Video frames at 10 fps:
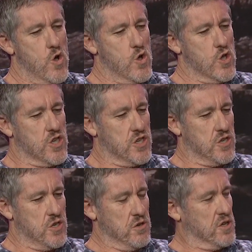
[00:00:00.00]

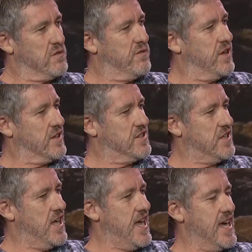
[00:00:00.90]
you can fix
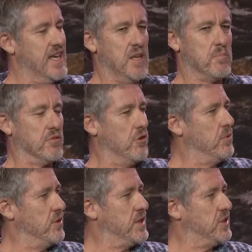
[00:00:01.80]
any
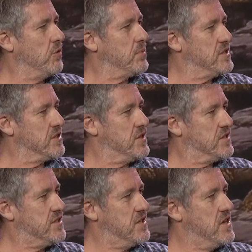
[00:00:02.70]
problem in your
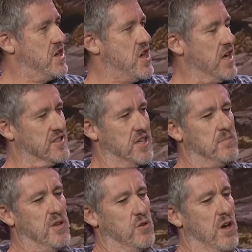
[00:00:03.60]
business
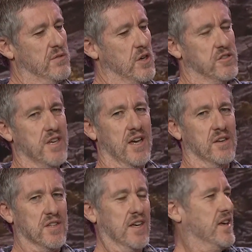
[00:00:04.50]
except if you have no
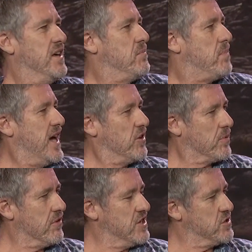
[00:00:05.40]
sales. Bad
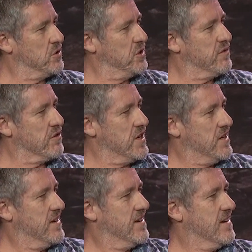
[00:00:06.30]
operational delivery,
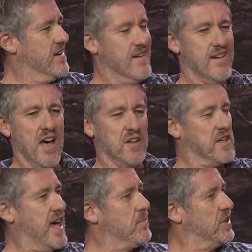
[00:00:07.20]

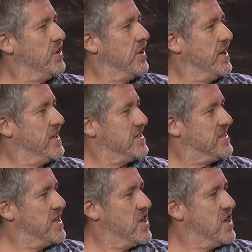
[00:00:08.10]
undercapitalized,